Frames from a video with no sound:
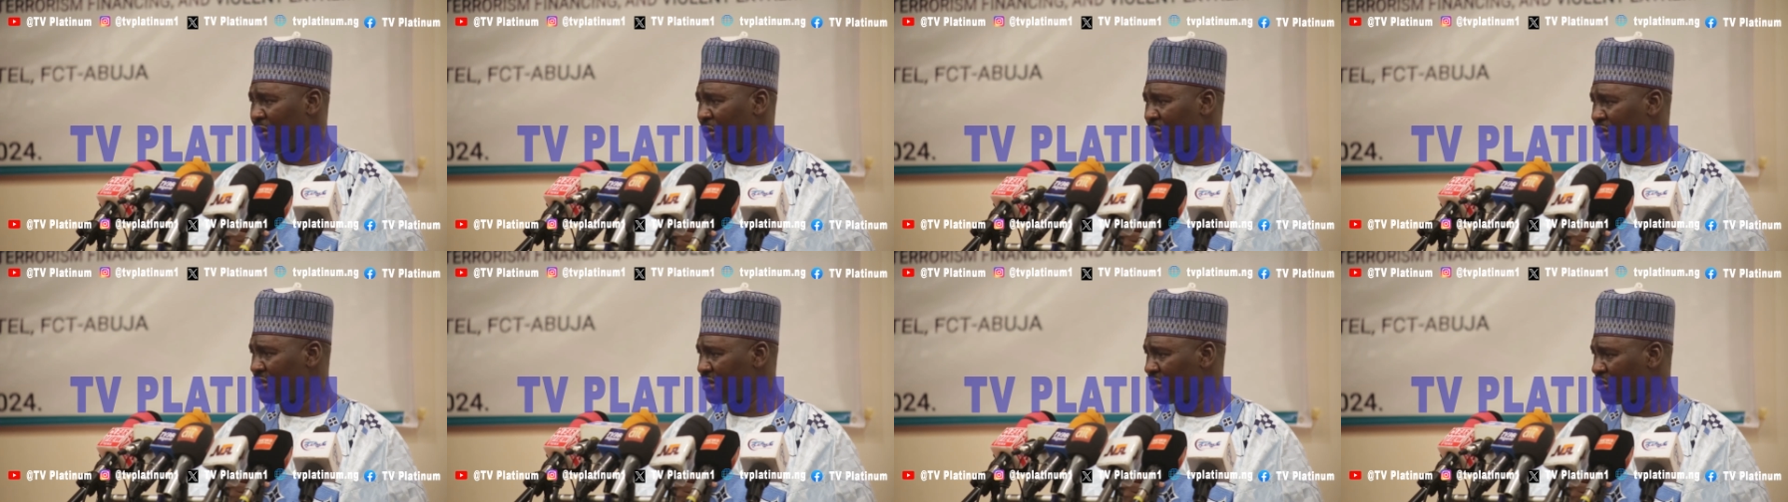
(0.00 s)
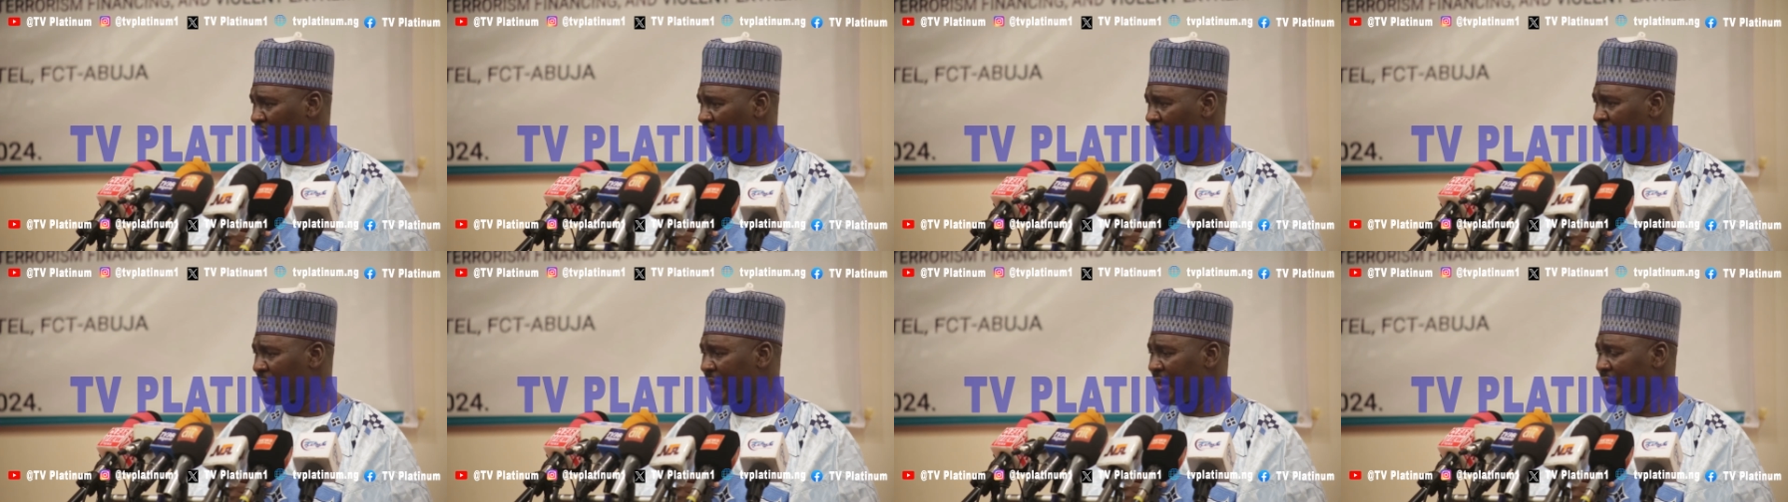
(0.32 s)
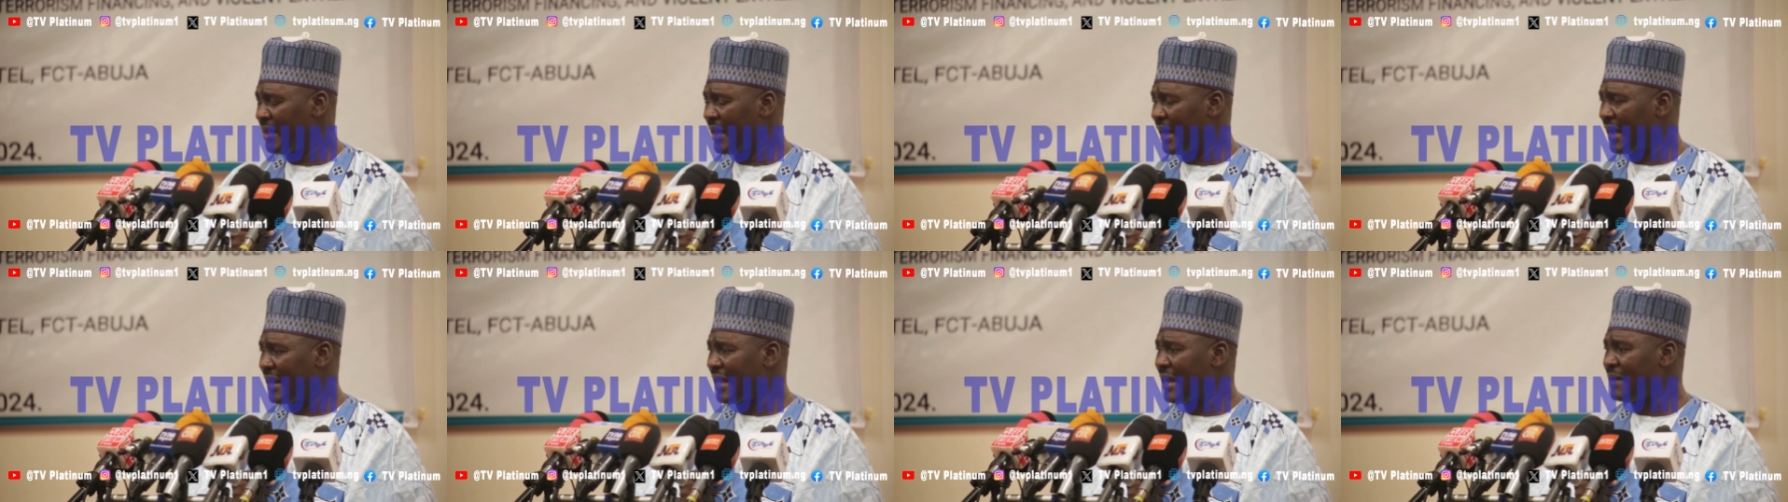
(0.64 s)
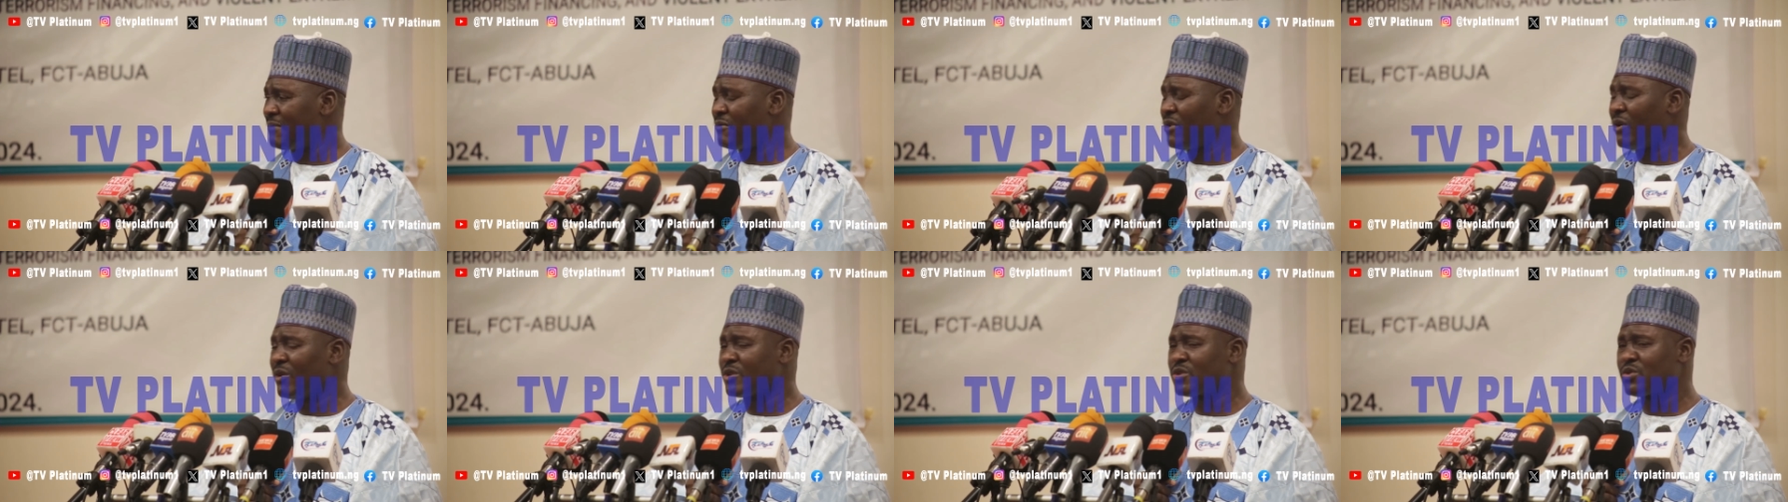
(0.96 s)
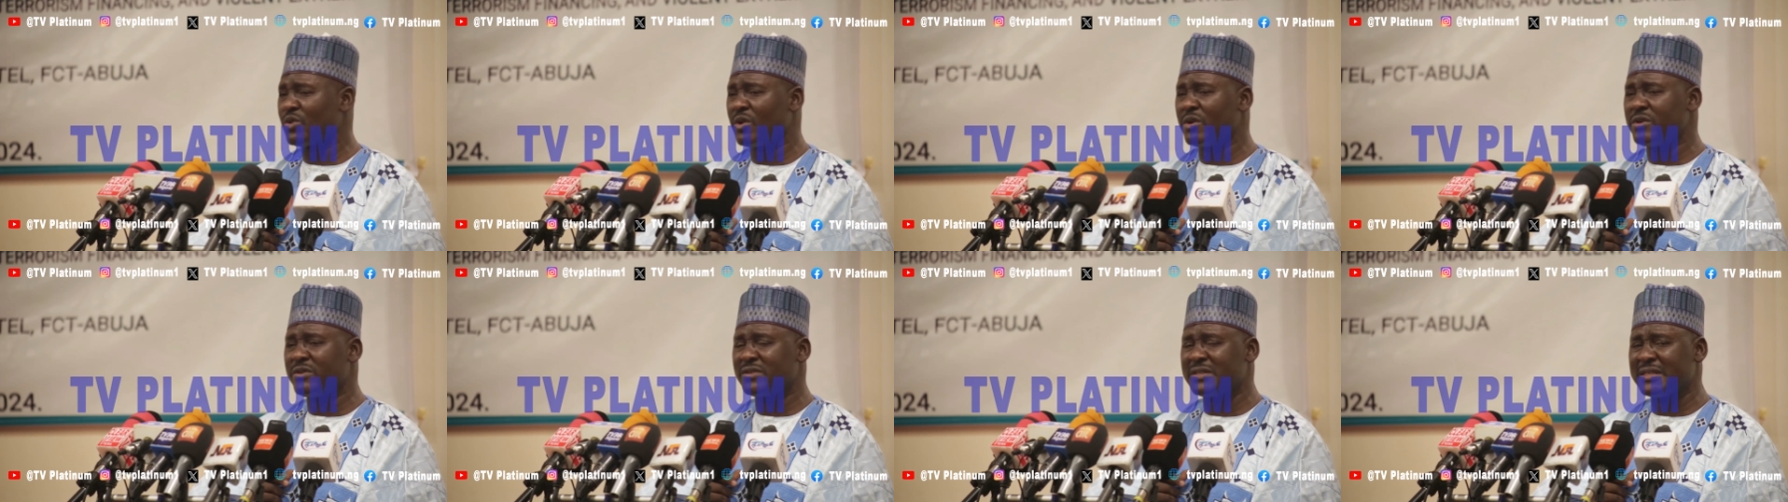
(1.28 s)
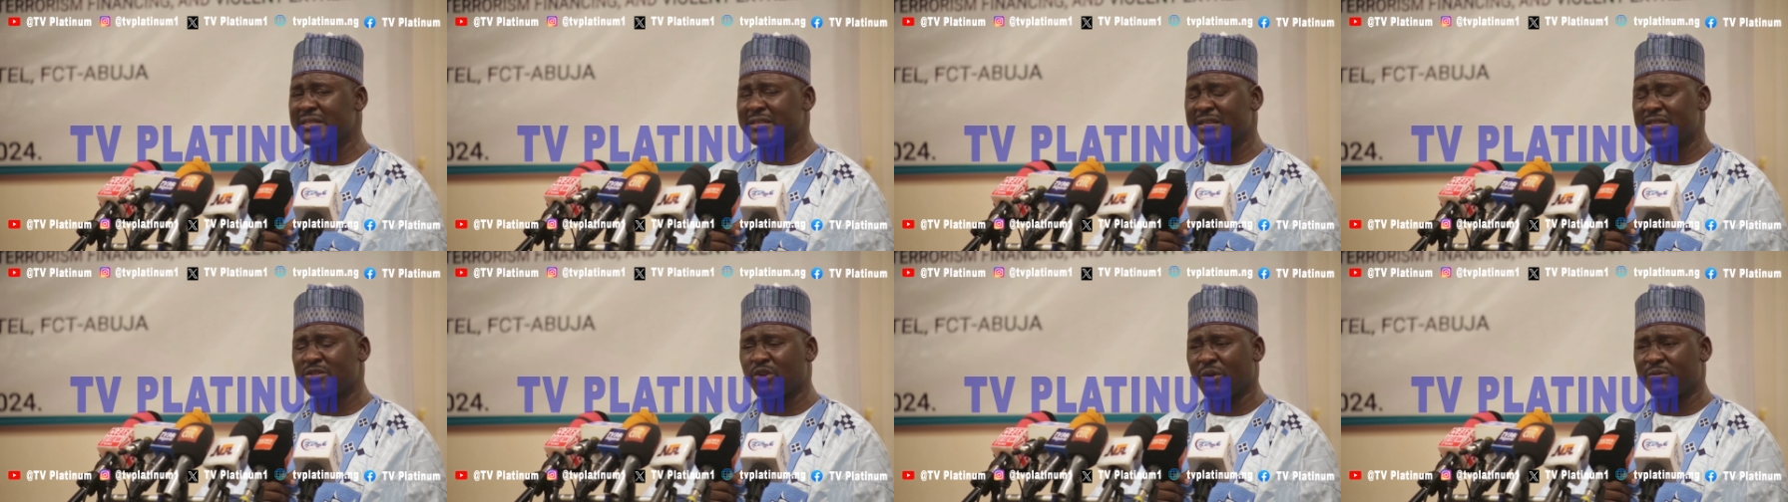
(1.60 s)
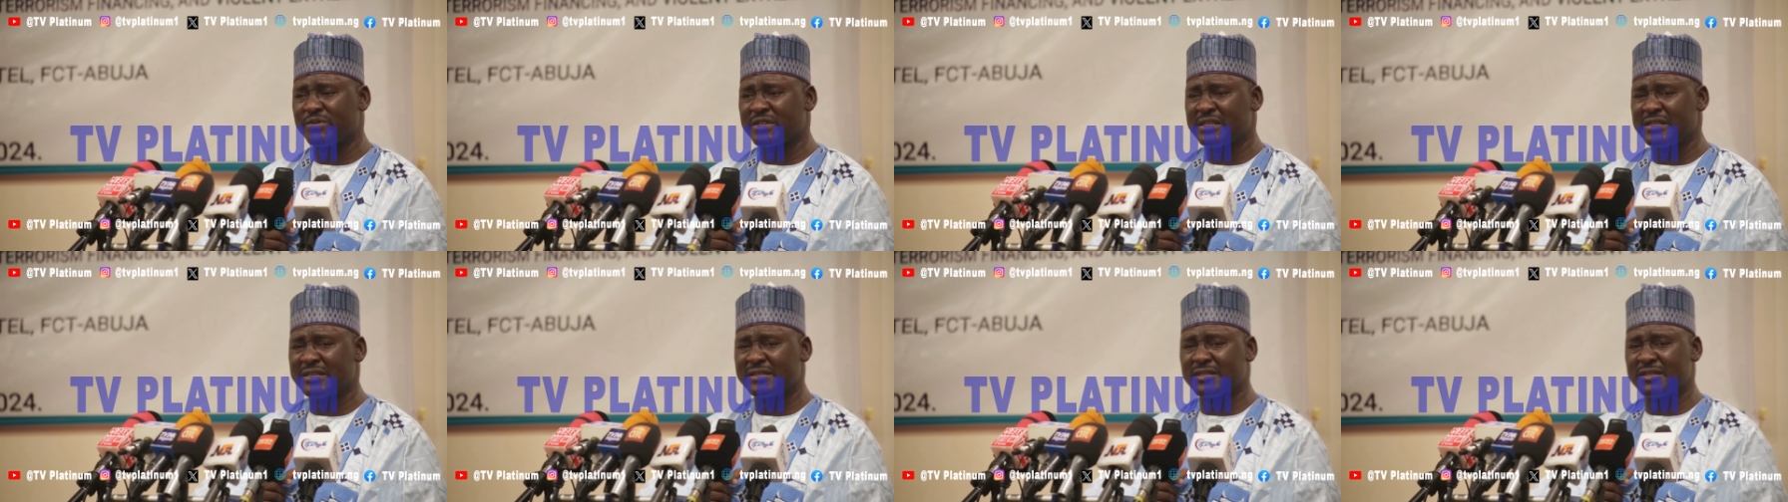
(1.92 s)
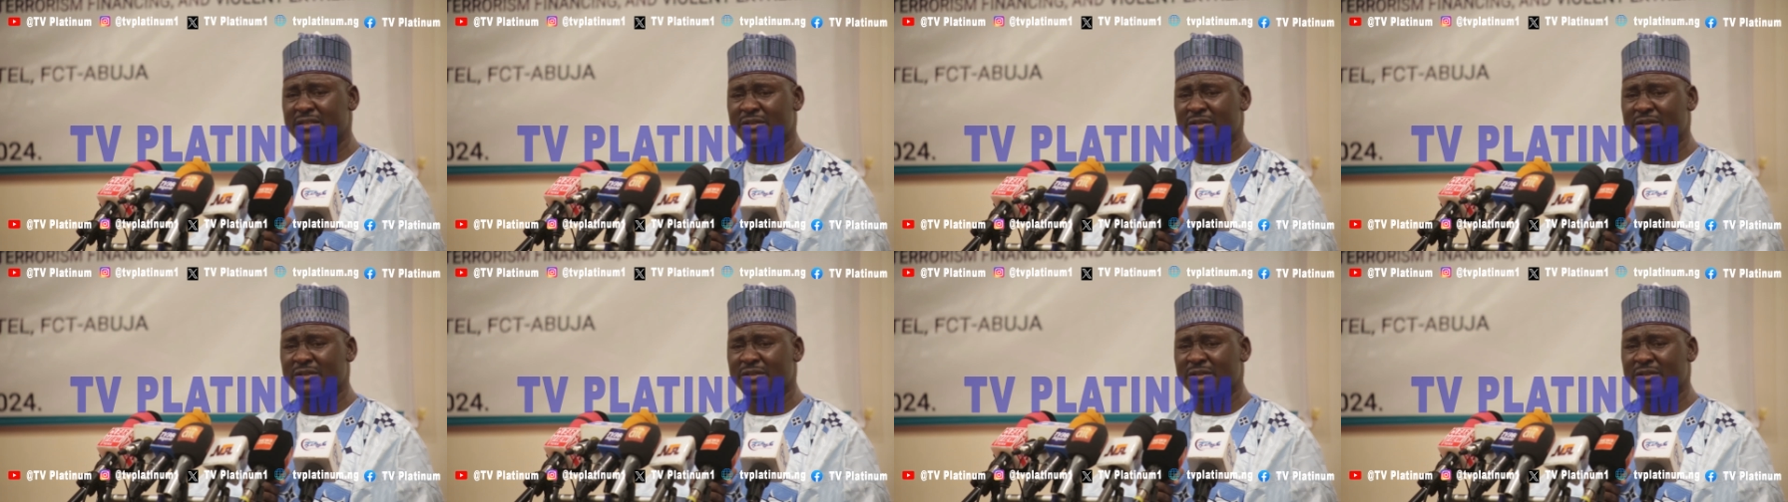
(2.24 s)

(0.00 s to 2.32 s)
stop. And I'm also using this opportunity